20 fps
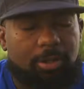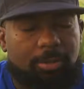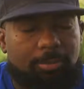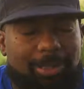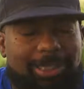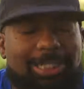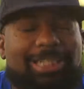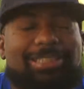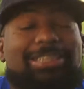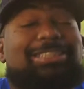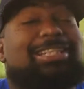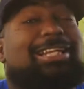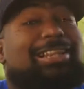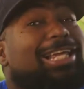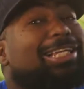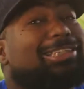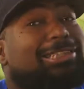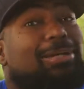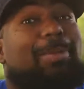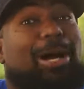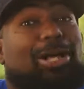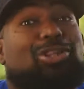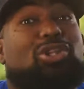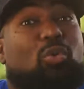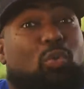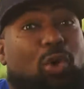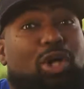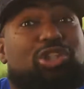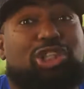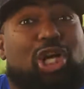But this is a list about the
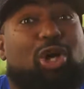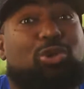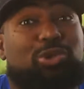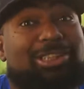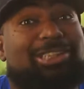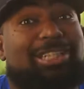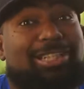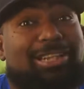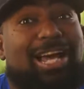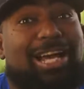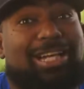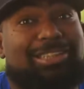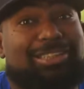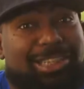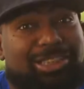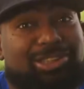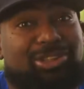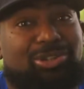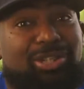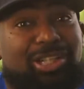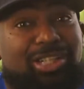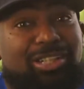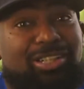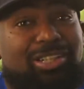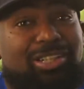worst coaches in Lions history.